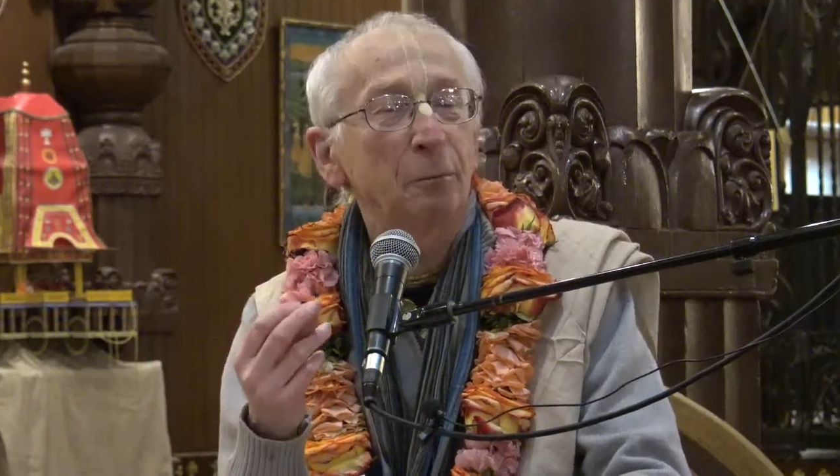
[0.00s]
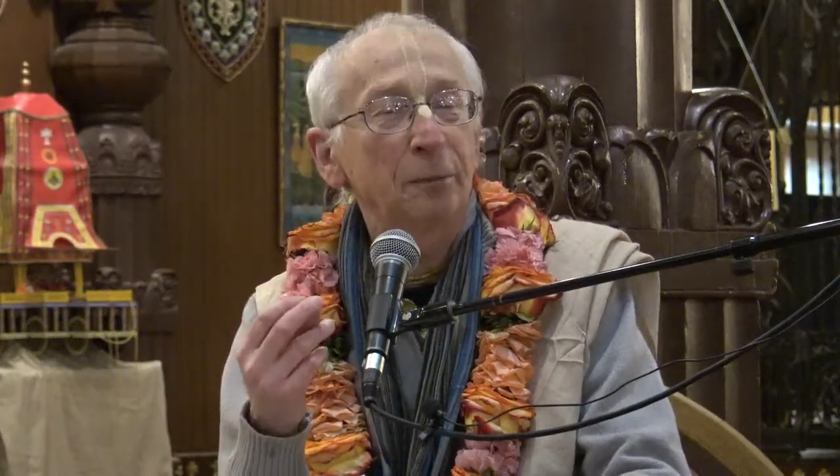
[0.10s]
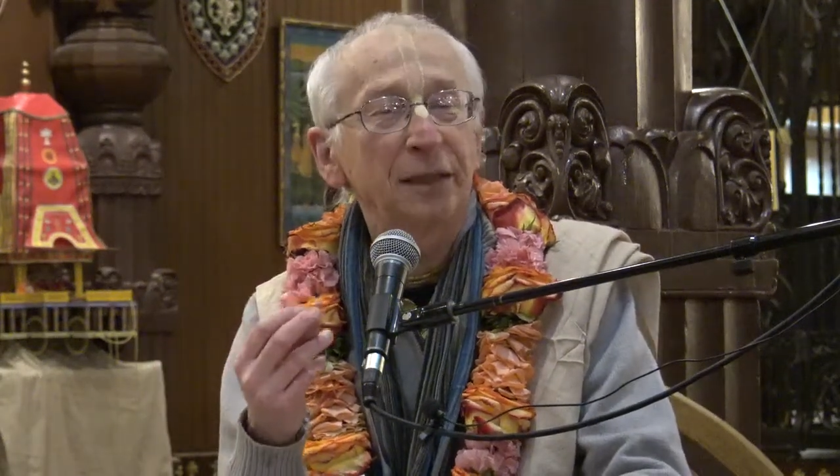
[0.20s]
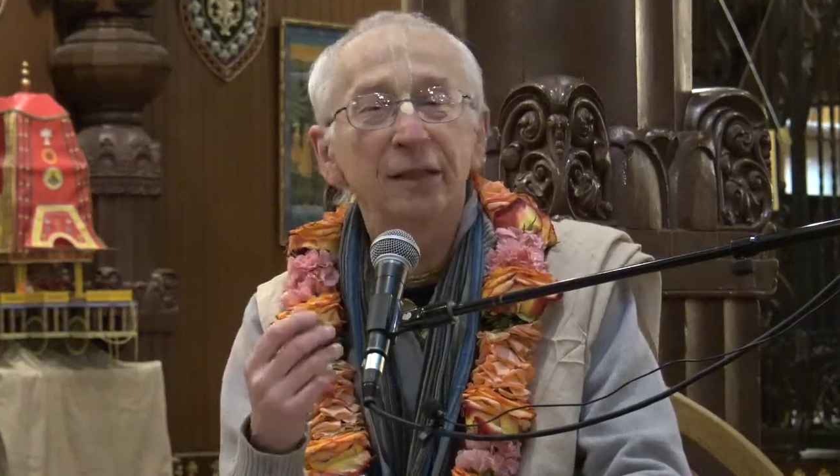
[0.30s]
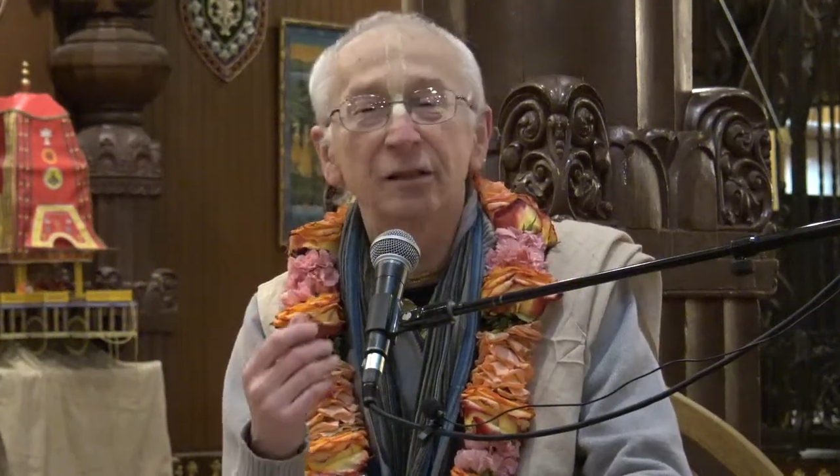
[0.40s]

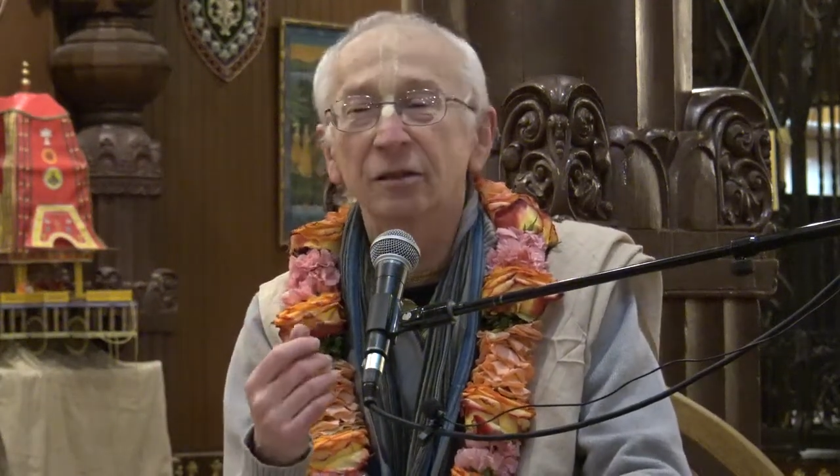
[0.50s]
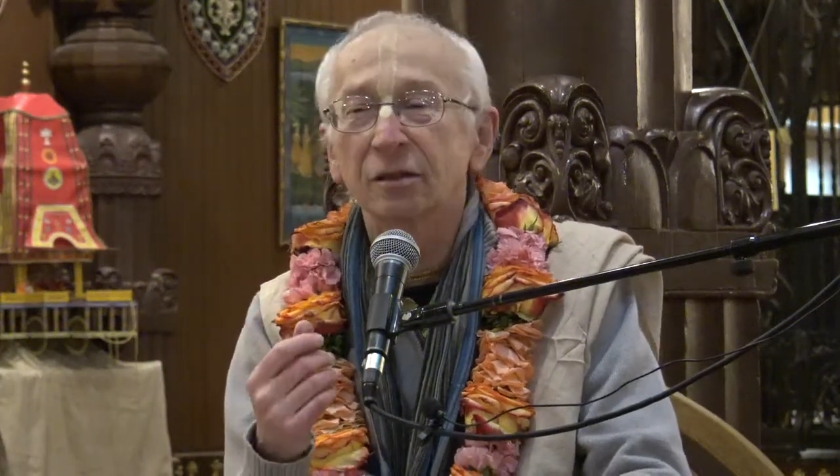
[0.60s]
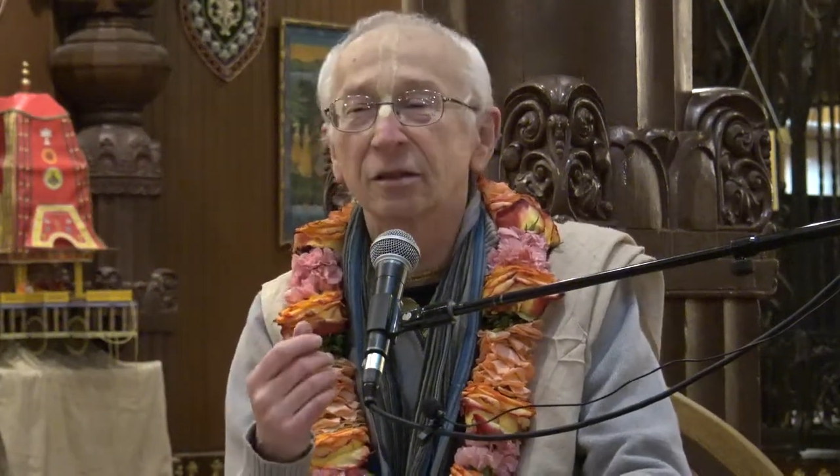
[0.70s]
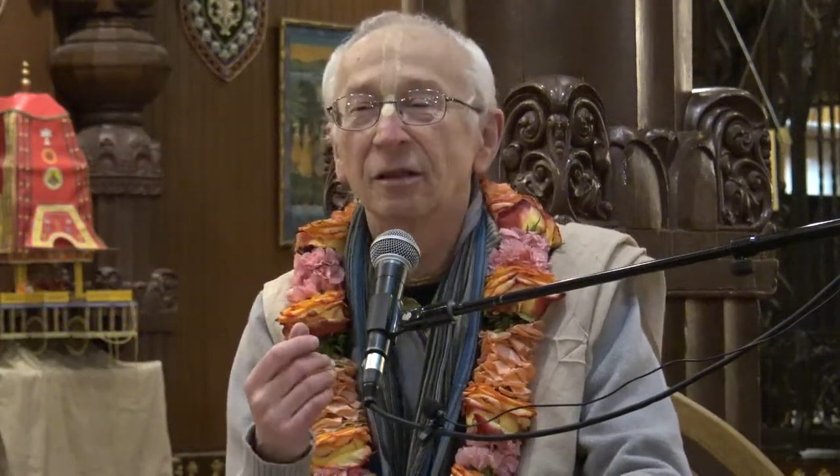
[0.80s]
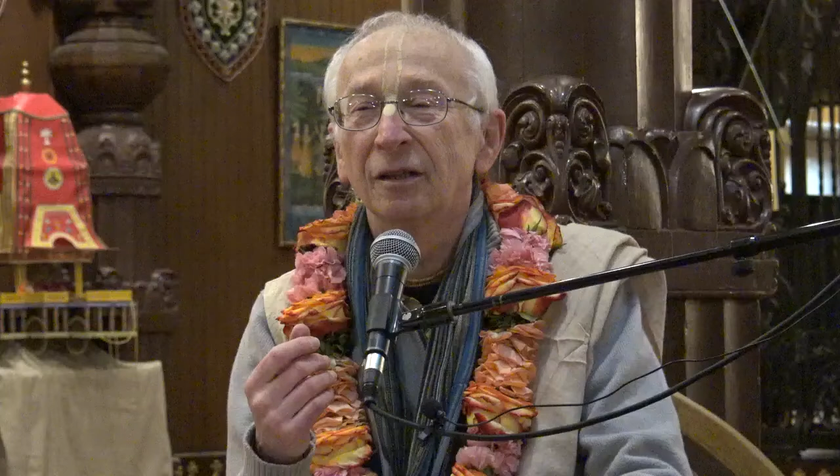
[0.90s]

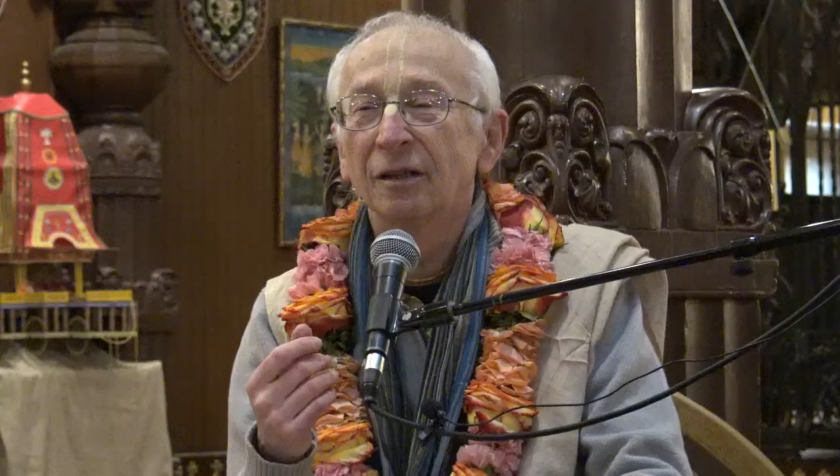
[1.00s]
means